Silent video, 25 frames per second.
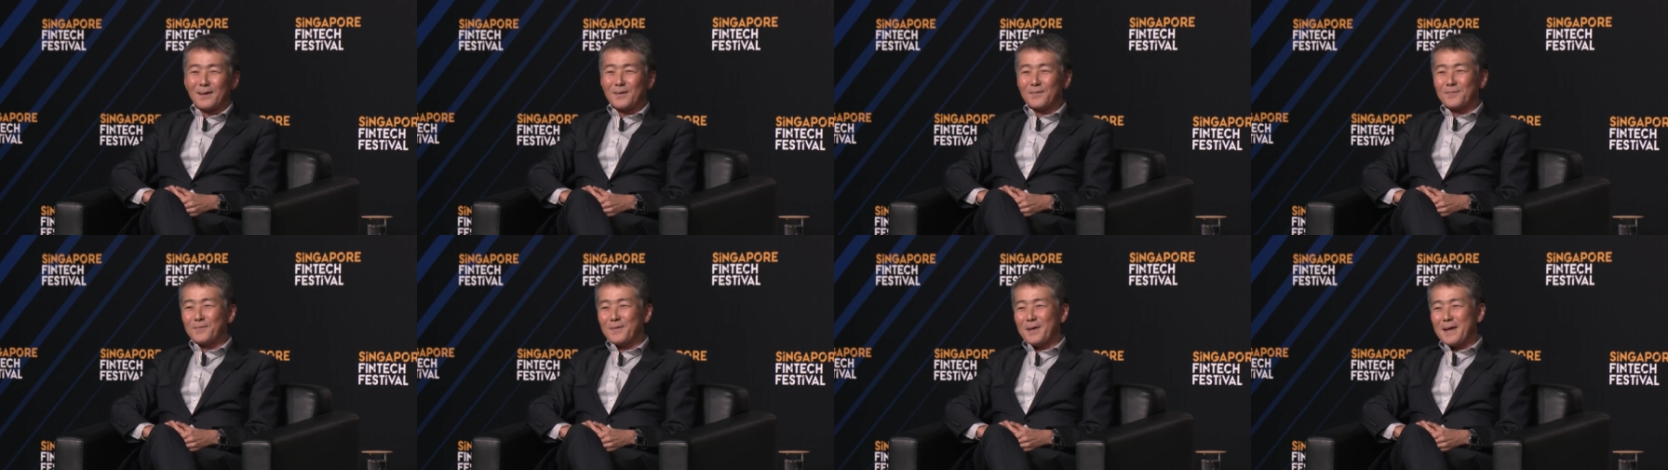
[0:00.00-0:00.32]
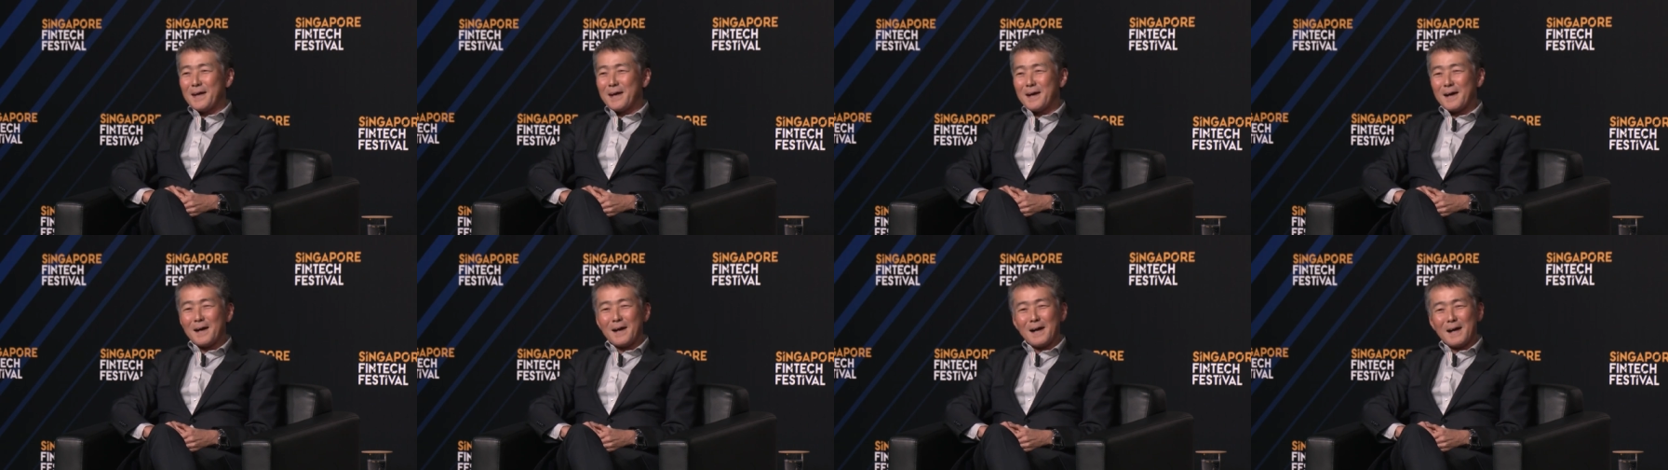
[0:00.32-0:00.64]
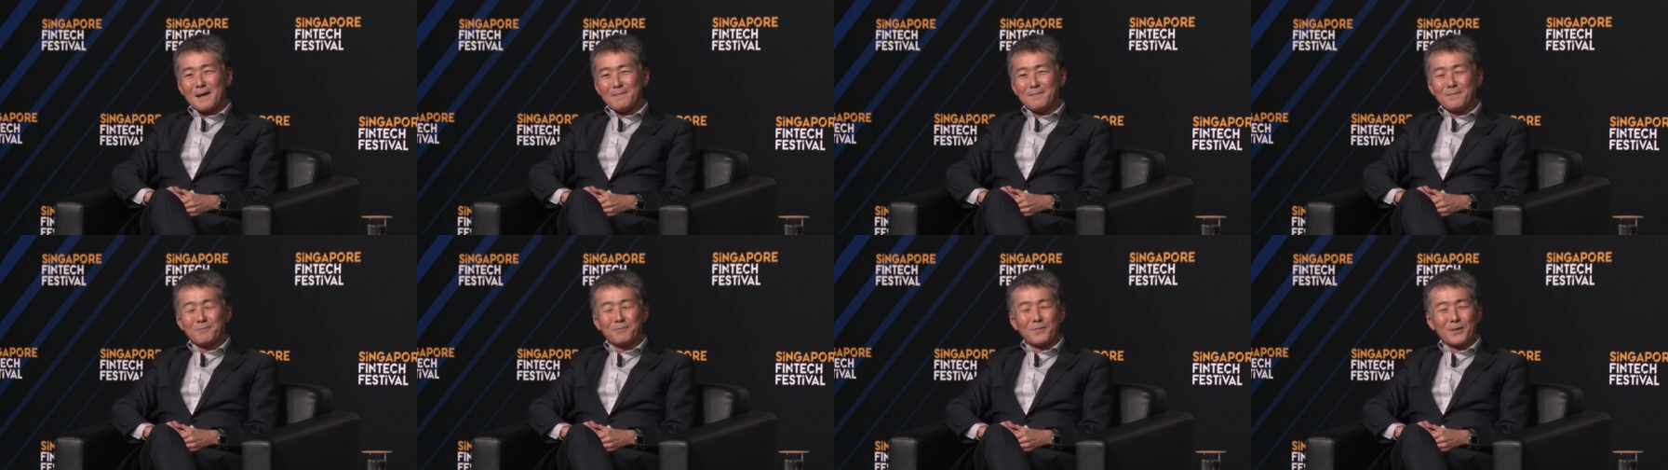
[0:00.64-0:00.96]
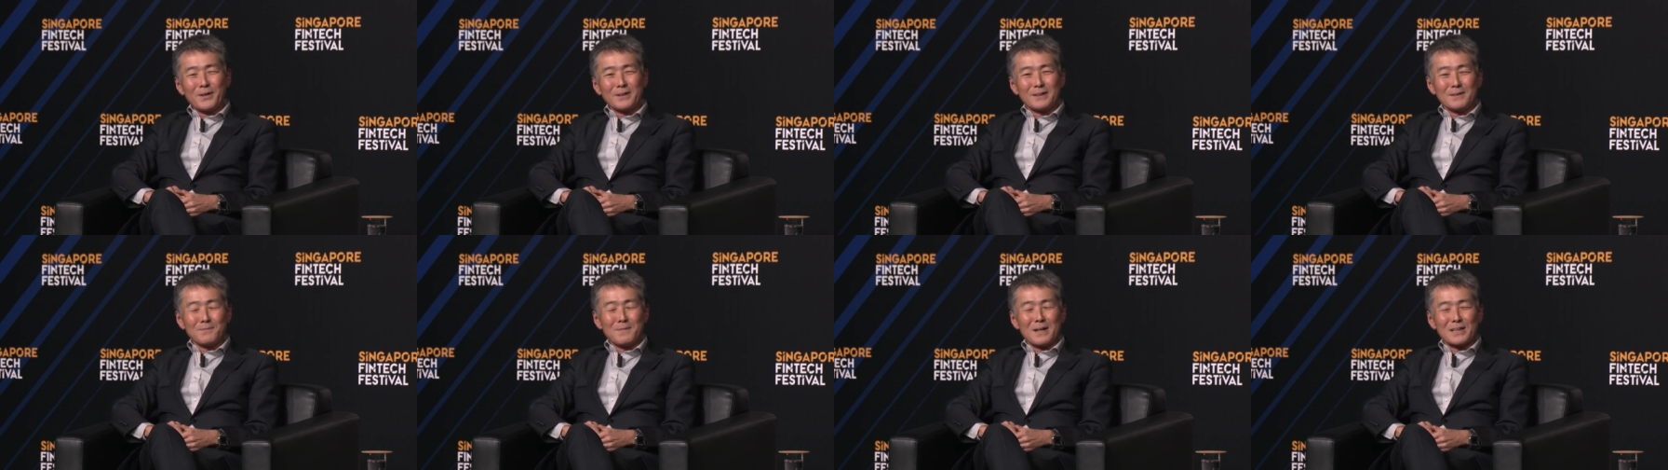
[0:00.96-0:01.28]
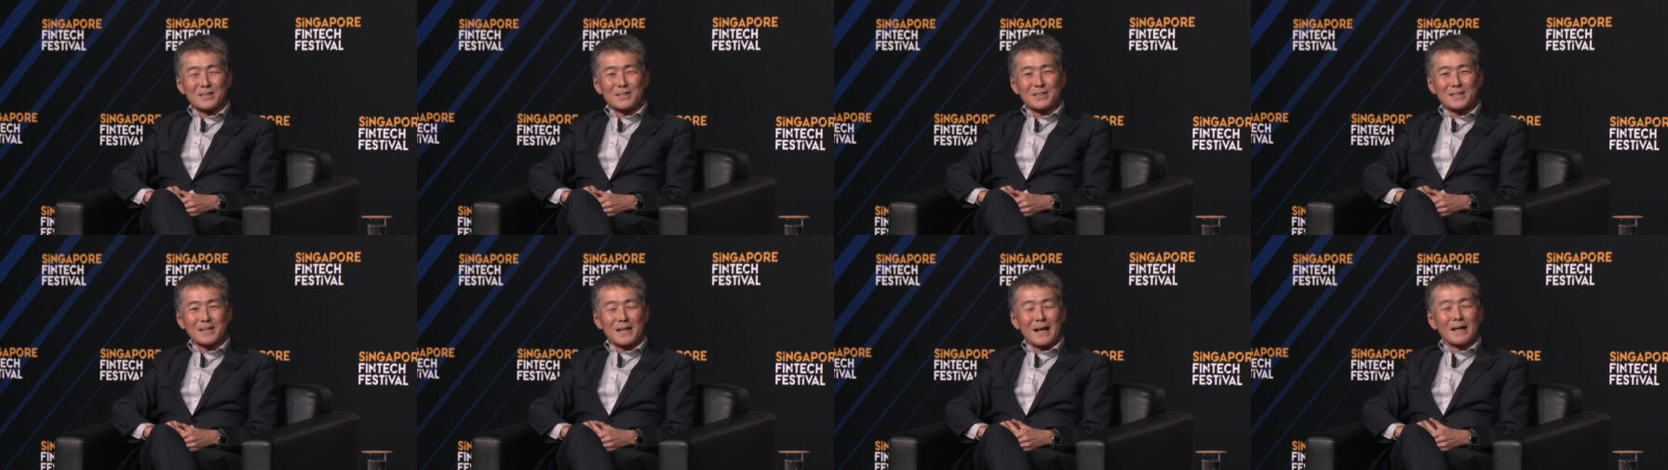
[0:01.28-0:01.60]
we have pretty
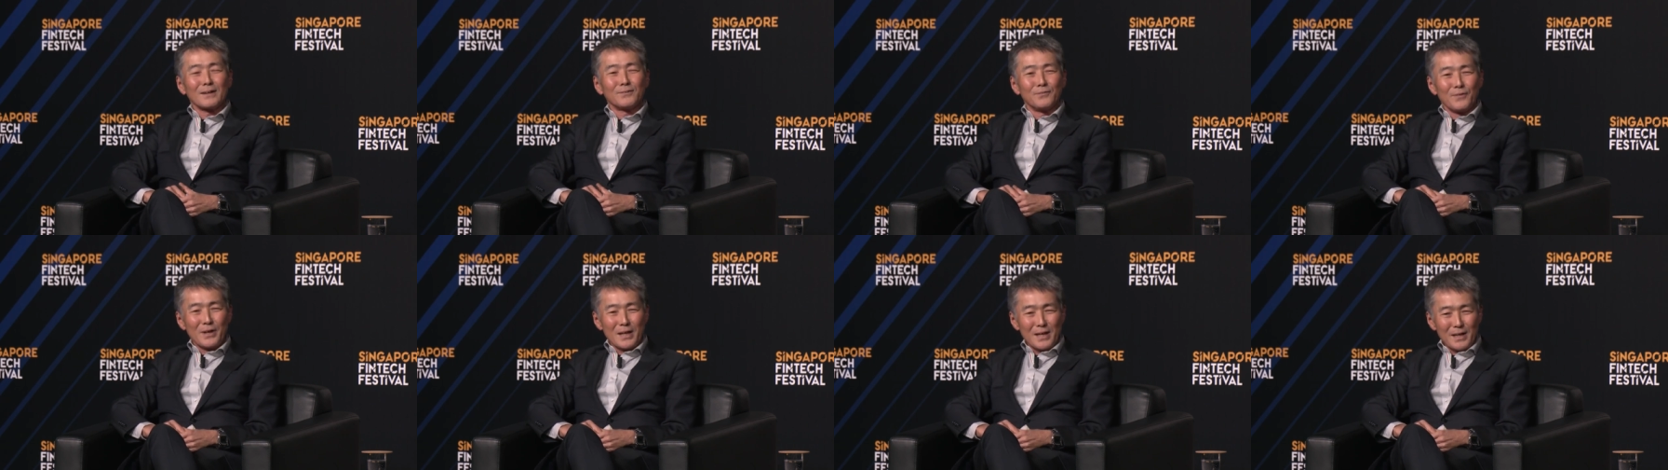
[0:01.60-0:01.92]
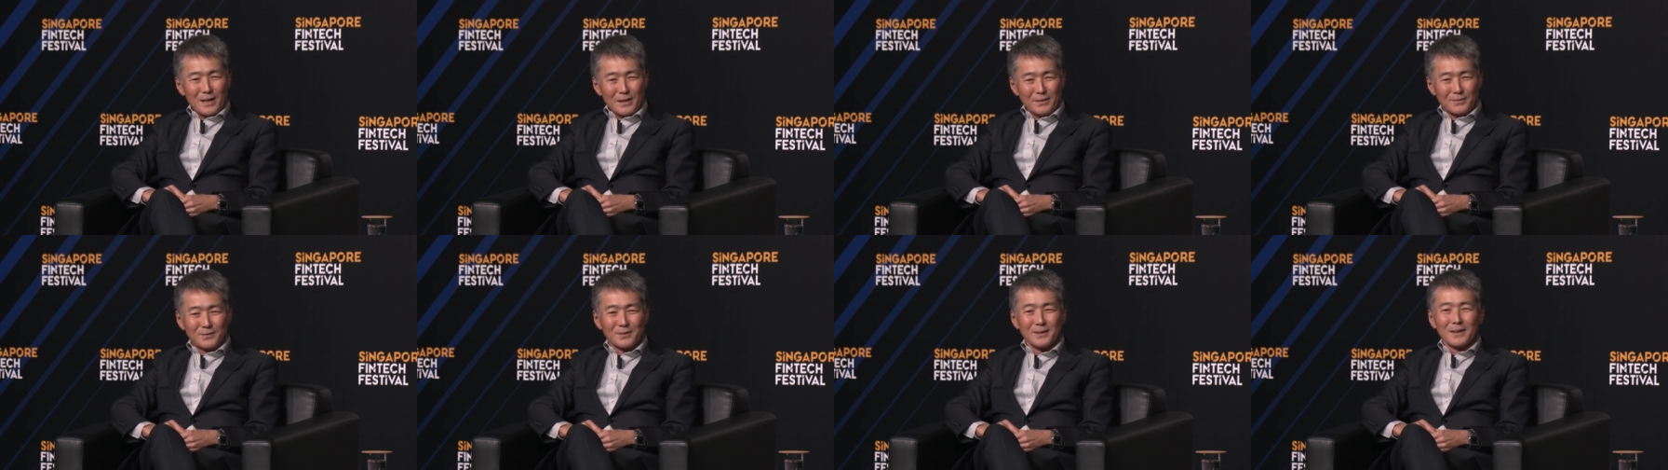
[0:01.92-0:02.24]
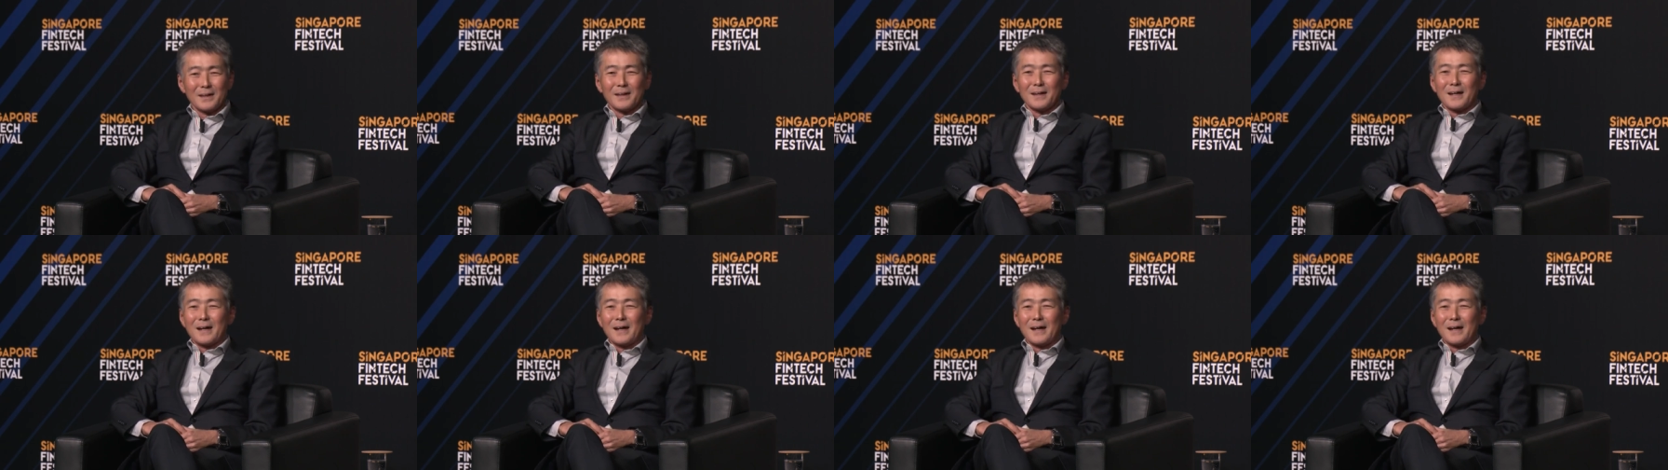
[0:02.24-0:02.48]
much agreed